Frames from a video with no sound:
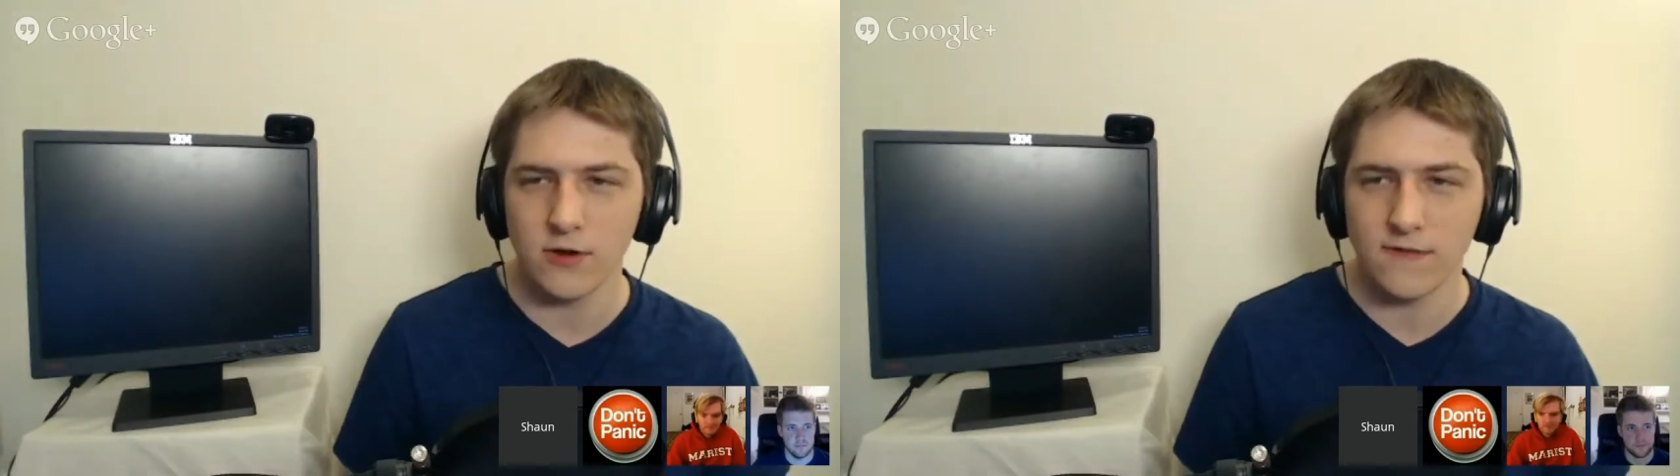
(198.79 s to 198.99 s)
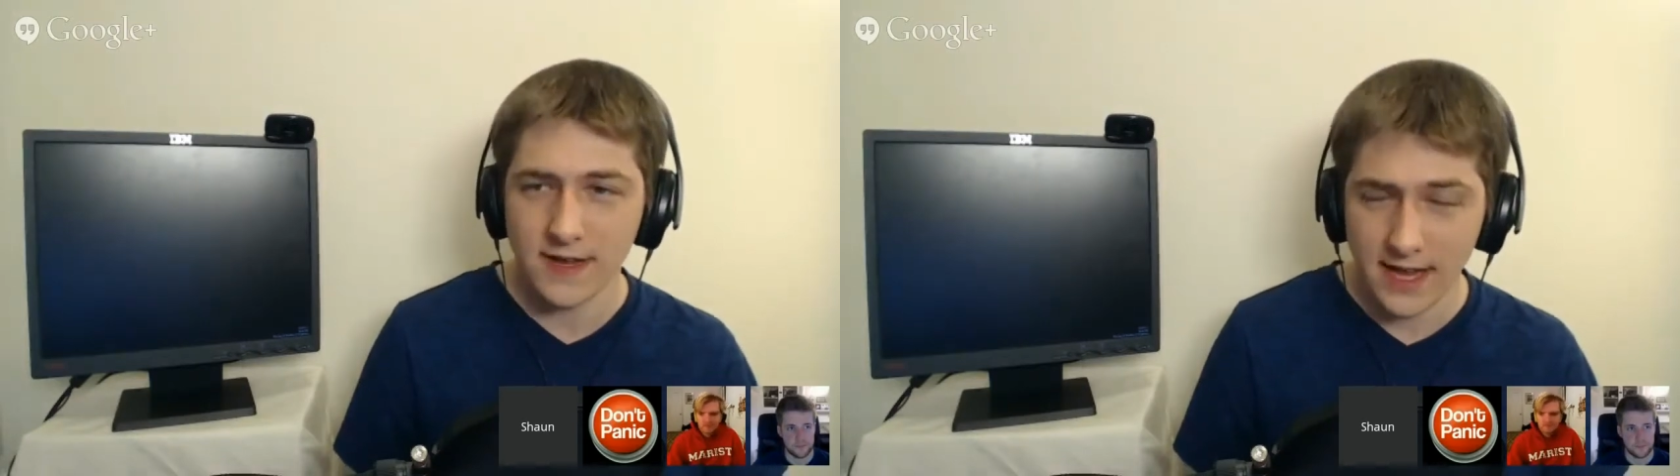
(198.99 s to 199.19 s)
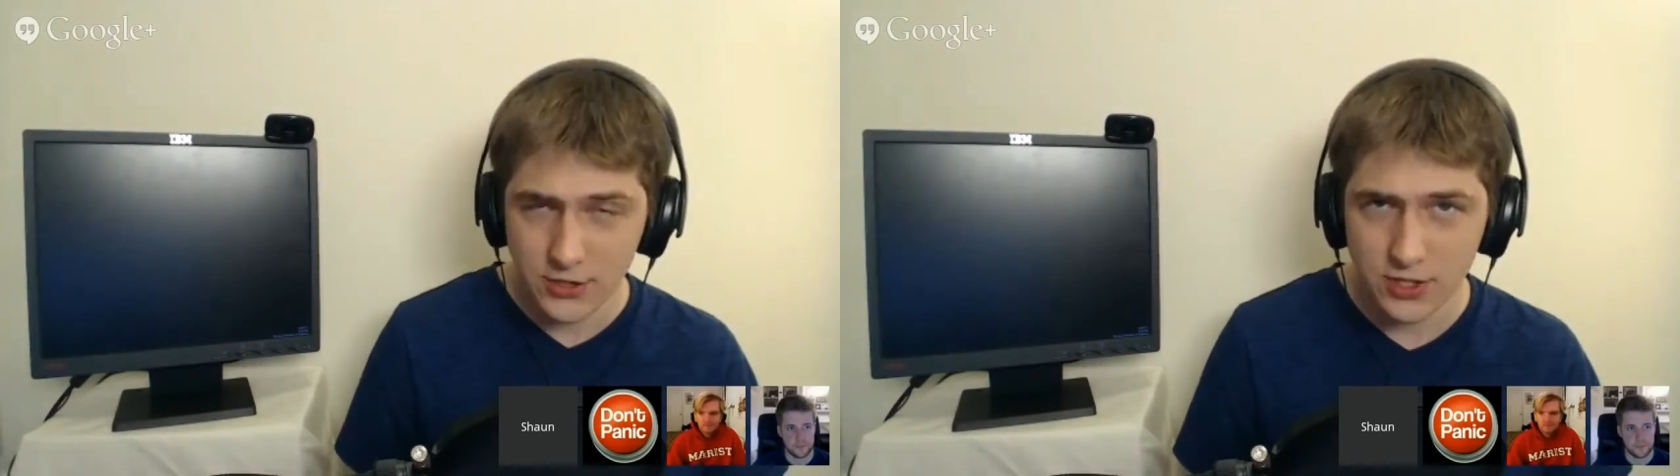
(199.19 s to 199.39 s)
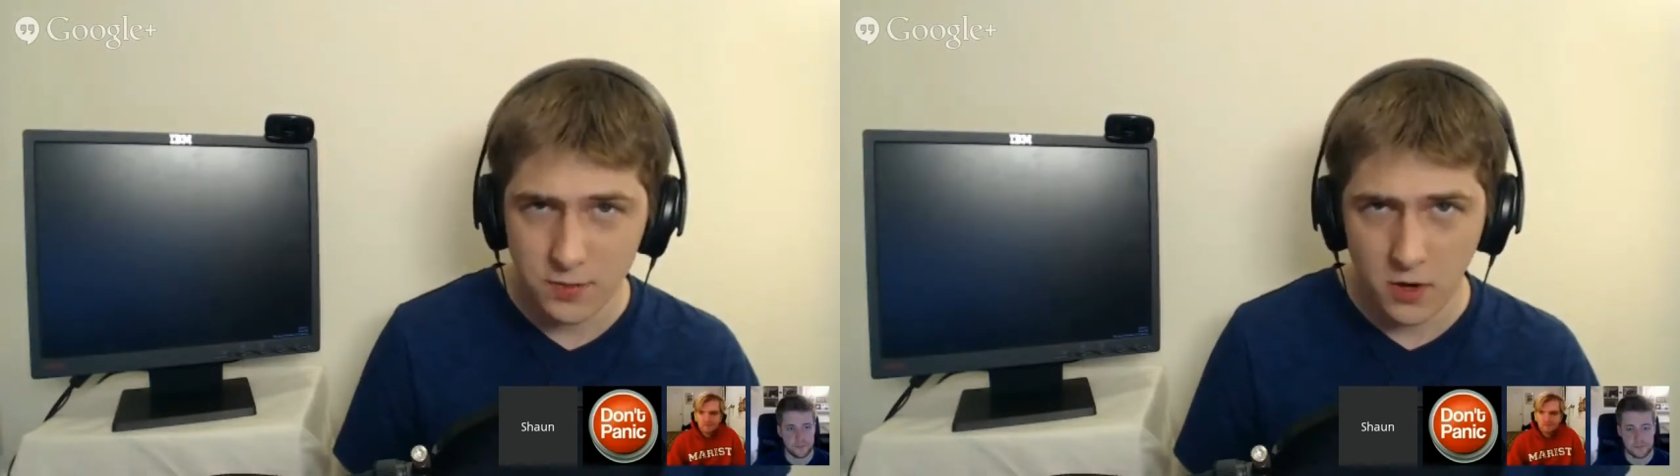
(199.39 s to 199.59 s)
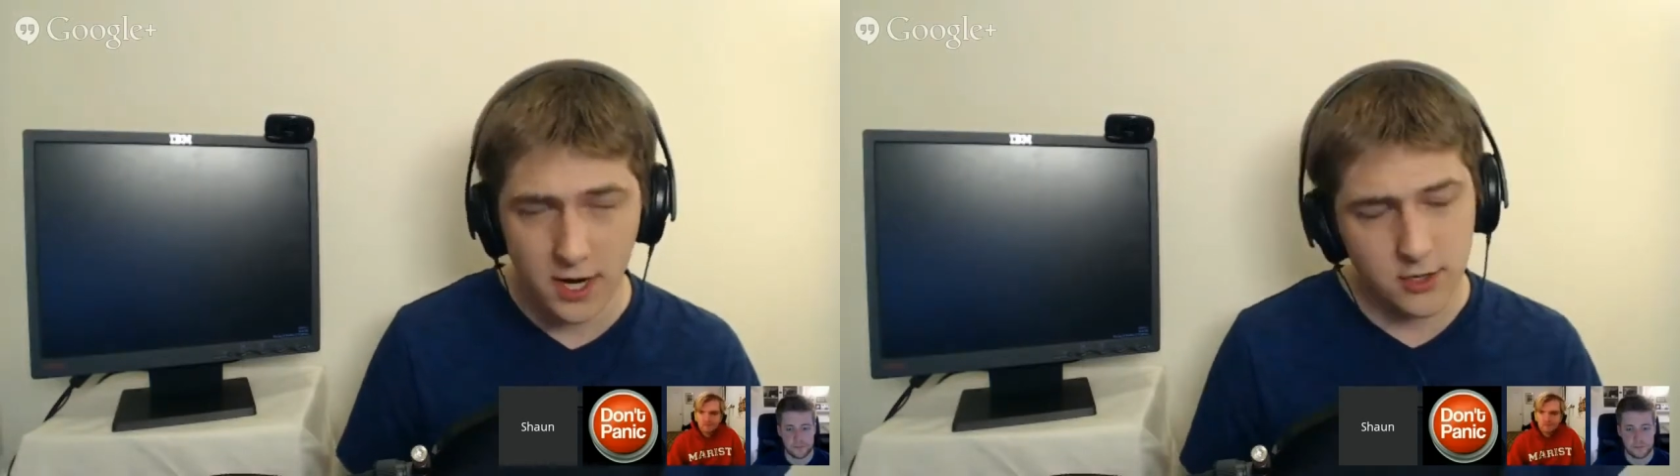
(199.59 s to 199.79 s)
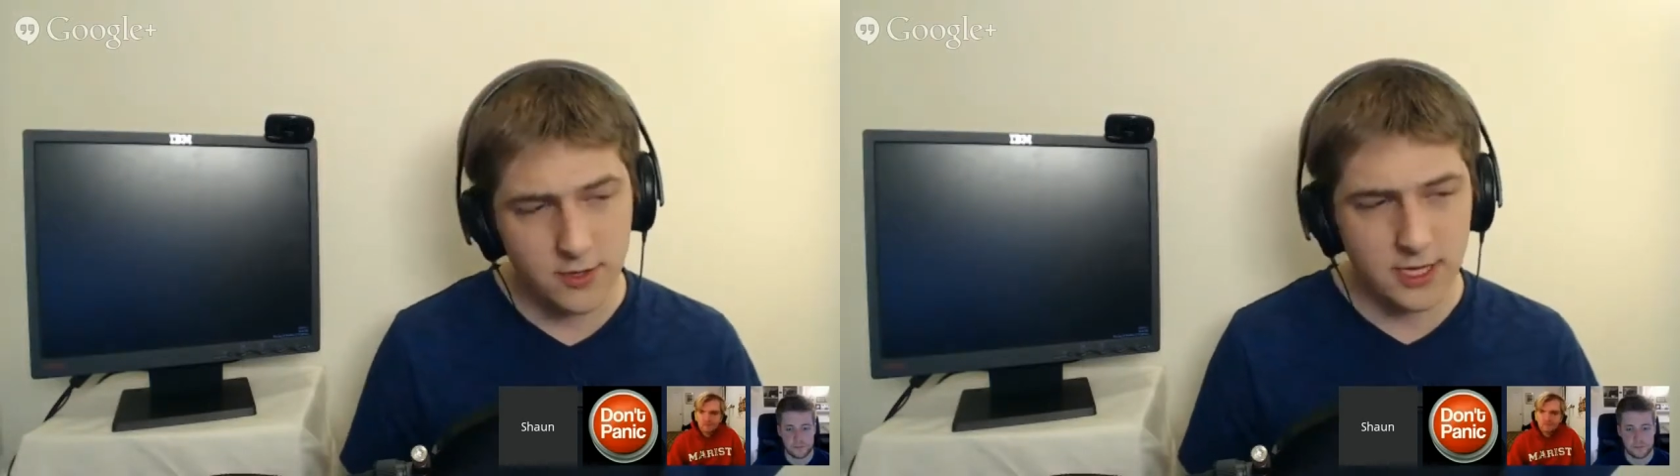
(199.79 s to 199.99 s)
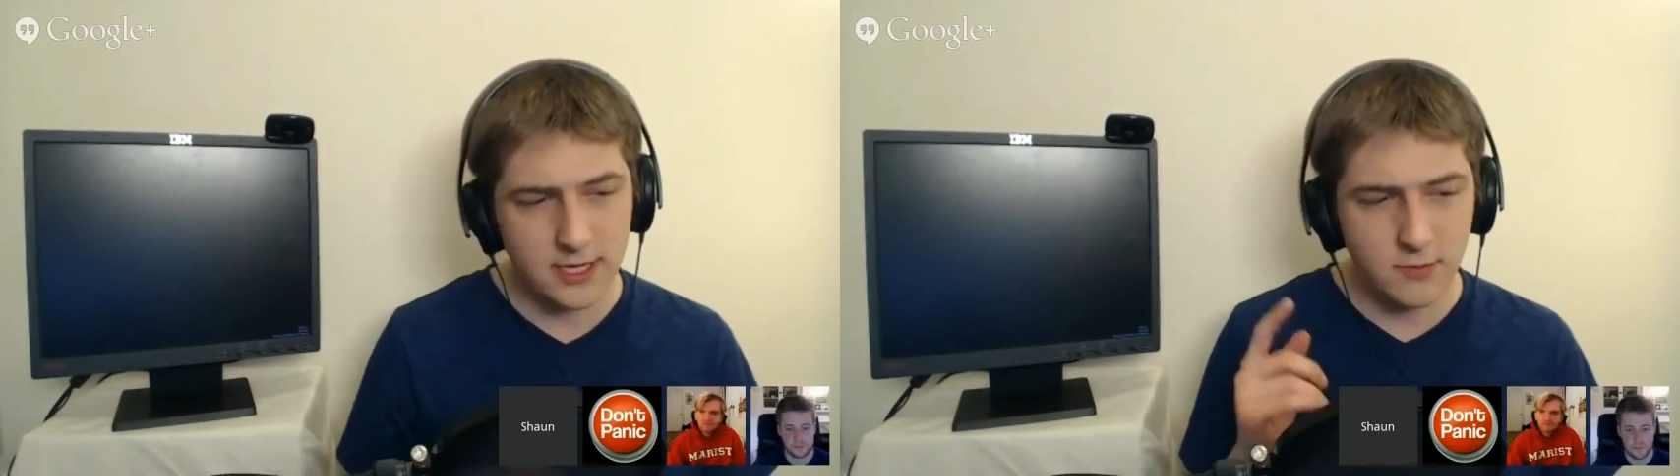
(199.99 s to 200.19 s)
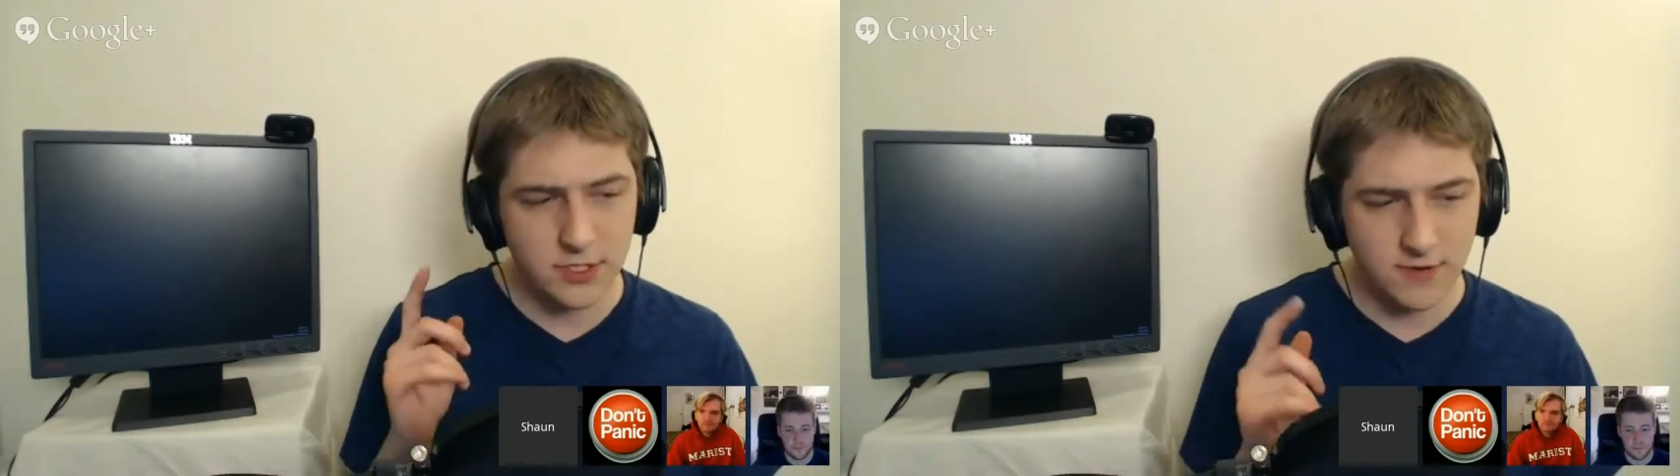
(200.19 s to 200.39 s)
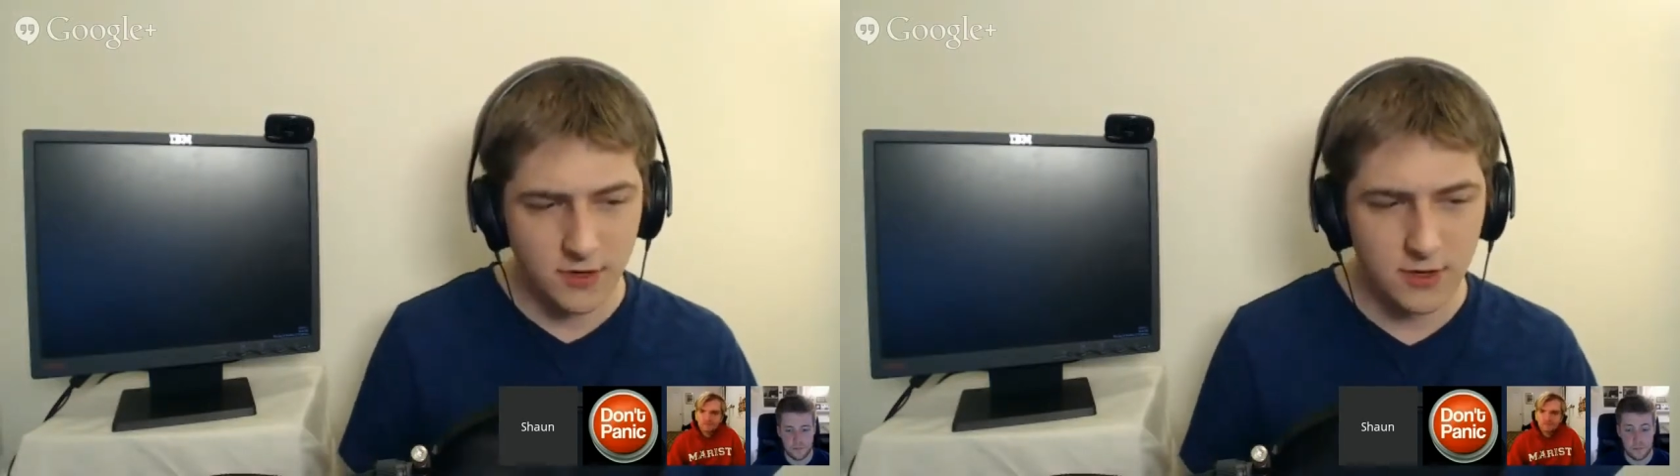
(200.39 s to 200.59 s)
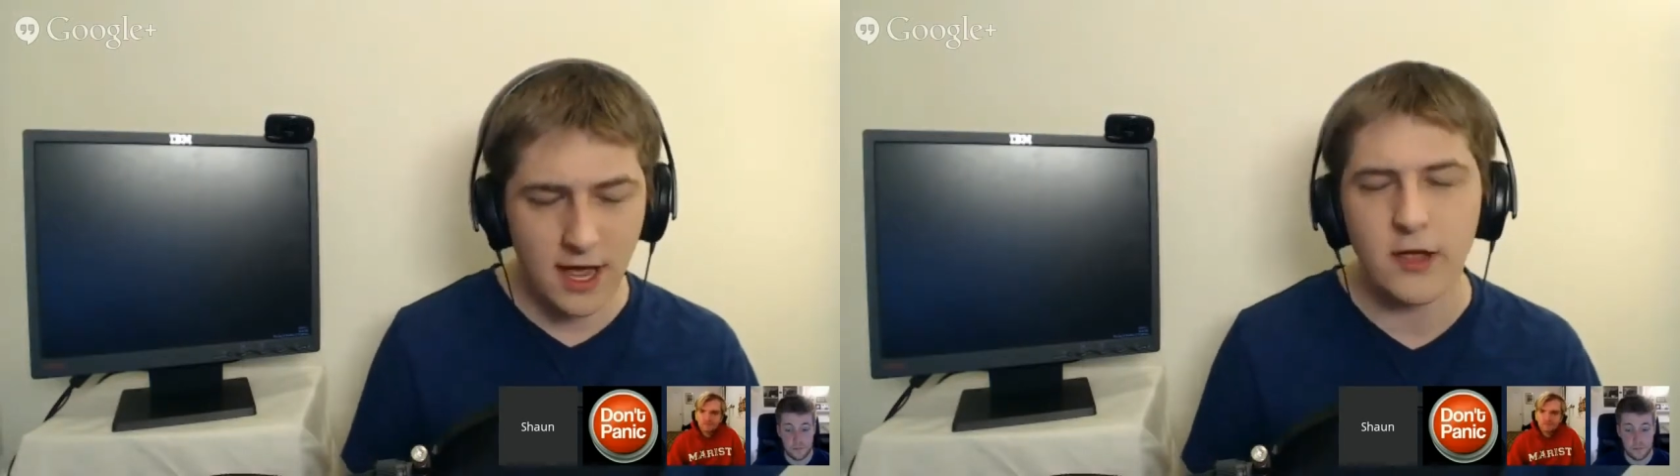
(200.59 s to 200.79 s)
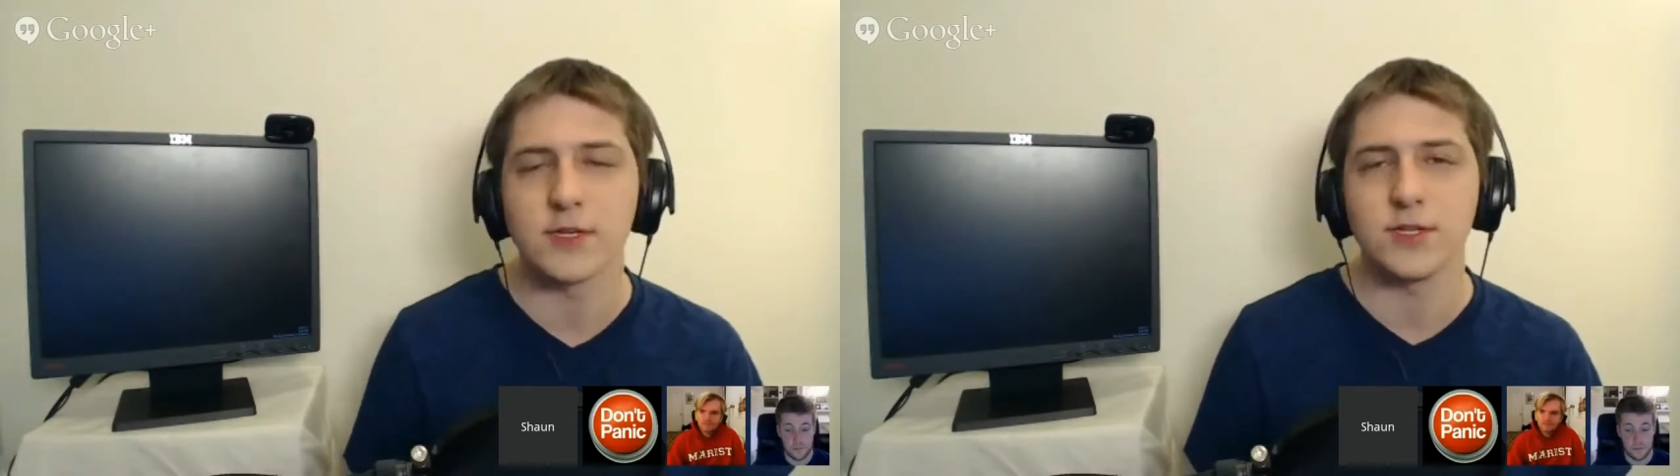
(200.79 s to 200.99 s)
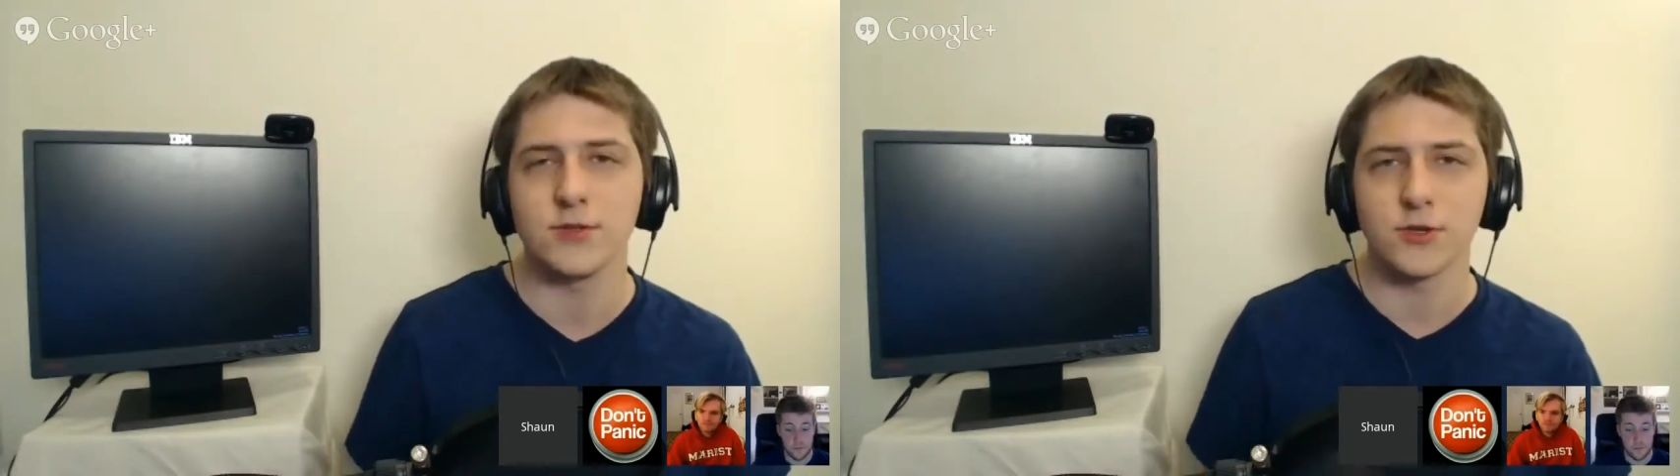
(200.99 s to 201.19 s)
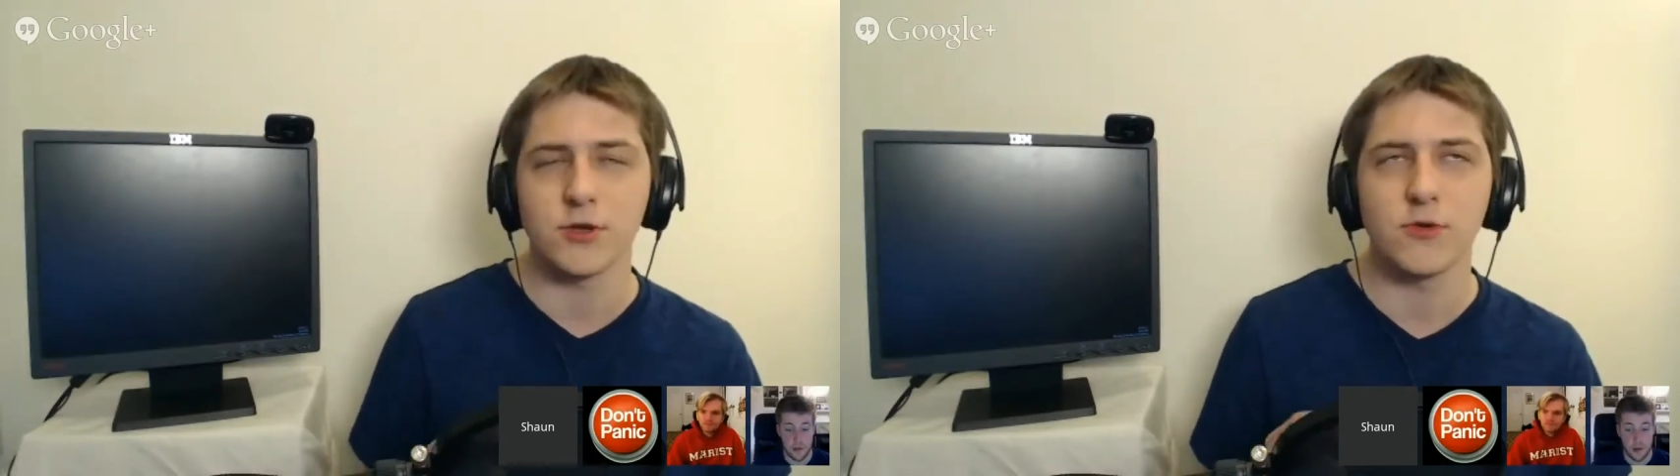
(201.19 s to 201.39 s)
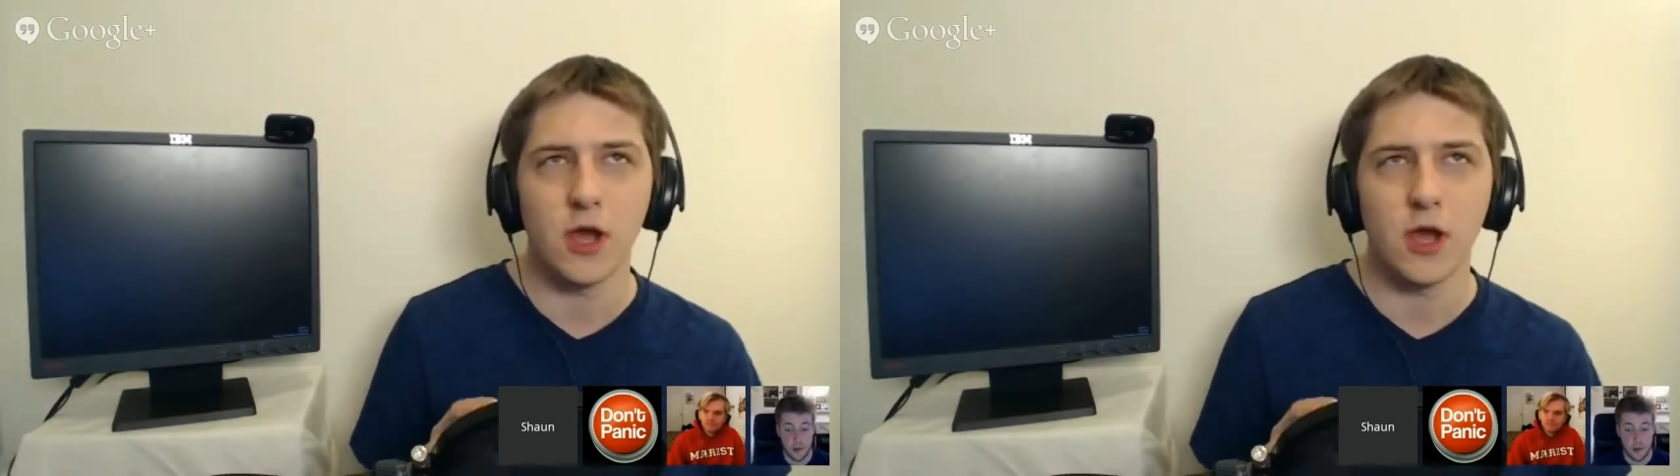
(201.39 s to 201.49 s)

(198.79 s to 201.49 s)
notifications more accurately, which if you're an iOS user,